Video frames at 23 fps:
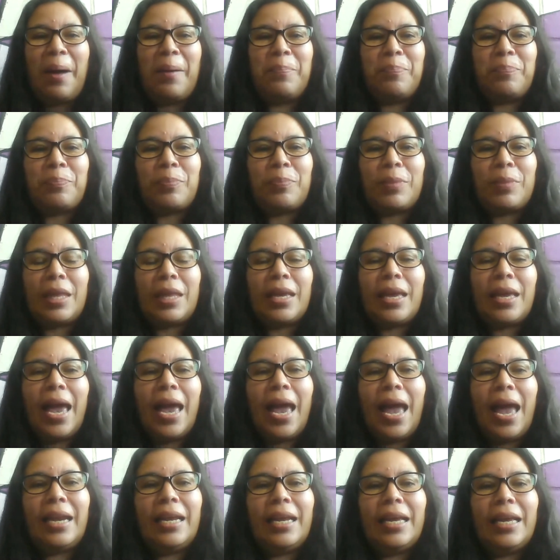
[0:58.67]

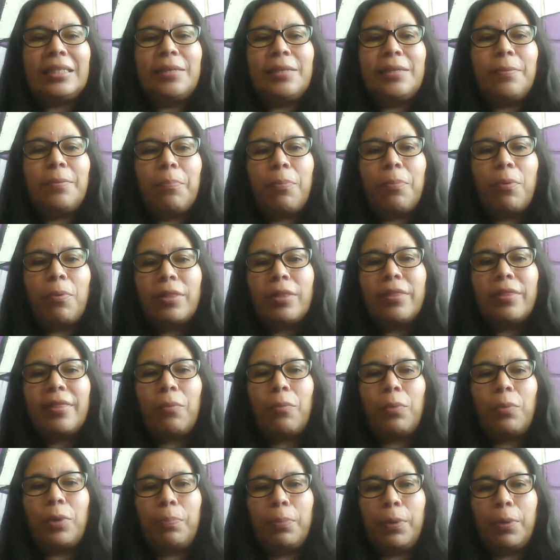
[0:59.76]
And it's
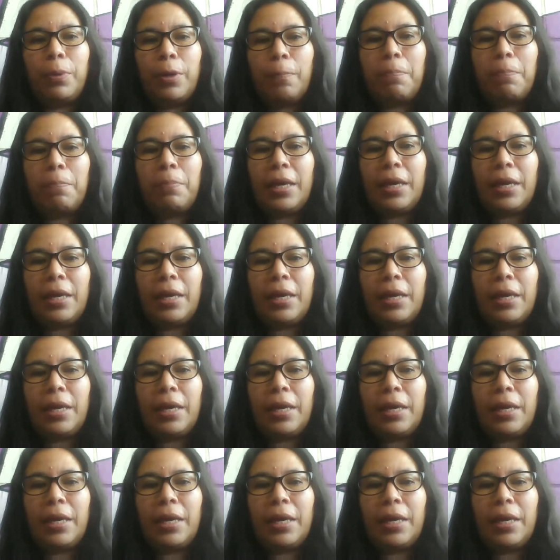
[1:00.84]
important that we